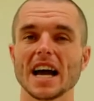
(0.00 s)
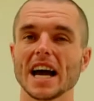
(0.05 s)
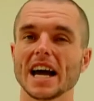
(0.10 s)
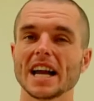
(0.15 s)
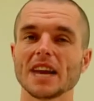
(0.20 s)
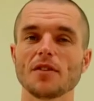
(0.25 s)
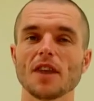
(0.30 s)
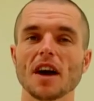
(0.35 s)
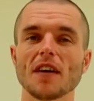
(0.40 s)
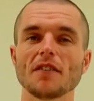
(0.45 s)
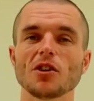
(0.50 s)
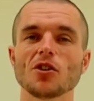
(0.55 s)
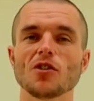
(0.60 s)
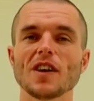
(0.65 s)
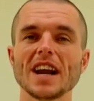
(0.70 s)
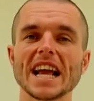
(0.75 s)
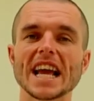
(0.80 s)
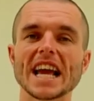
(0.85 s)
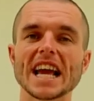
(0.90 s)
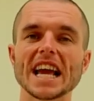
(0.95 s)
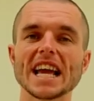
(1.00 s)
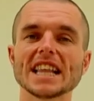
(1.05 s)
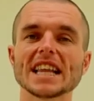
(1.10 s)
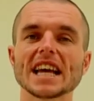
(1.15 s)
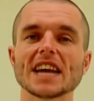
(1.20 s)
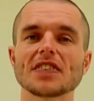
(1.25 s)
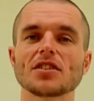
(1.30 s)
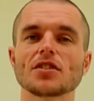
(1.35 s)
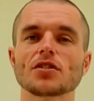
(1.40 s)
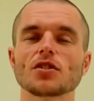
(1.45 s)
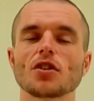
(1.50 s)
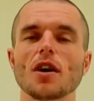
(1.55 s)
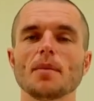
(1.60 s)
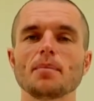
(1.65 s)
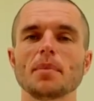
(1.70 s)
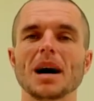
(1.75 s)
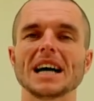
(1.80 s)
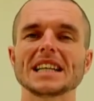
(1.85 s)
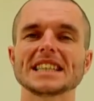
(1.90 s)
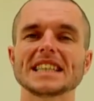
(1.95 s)
And if you haven't already, hit that subscribe
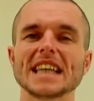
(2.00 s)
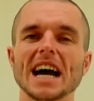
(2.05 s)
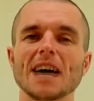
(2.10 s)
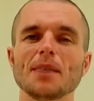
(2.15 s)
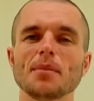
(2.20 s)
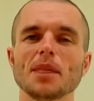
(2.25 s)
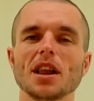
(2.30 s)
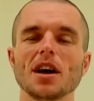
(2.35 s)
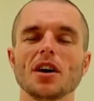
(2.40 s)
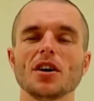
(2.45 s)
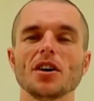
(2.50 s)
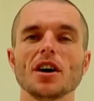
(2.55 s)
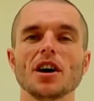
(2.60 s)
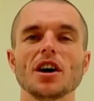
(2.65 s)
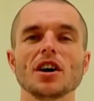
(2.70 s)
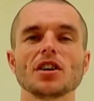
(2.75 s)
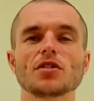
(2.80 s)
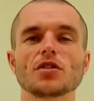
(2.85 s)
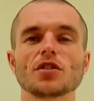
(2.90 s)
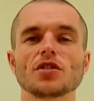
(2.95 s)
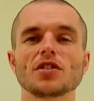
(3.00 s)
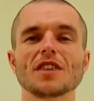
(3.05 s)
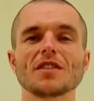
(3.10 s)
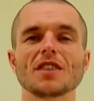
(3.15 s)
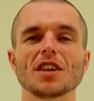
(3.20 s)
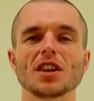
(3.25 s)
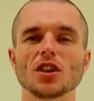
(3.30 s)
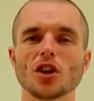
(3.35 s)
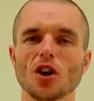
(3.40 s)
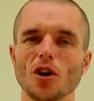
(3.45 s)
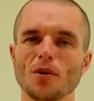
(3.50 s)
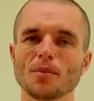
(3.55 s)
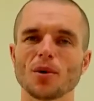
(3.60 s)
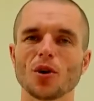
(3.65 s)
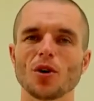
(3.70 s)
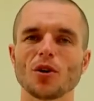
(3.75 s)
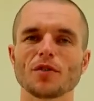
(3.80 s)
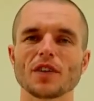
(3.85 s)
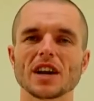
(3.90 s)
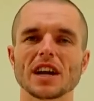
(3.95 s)
button down below to receive a lot
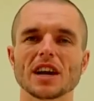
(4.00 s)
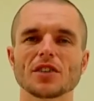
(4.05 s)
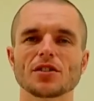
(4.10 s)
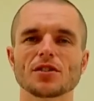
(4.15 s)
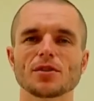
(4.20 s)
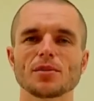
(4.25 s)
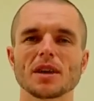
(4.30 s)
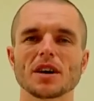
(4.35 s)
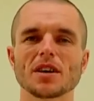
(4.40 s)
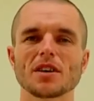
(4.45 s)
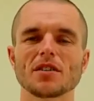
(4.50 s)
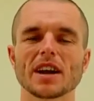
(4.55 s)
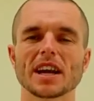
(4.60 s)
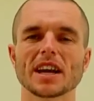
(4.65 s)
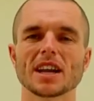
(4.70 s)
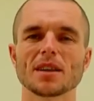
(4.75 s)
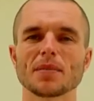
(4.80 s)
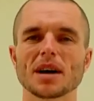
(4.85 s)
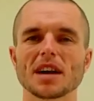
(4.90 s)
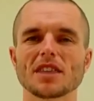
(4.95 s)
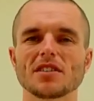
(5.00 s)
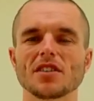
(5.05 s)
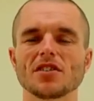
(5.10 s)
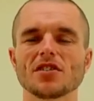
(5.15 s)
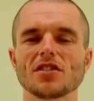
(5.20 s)
more videos from me on a regular basis,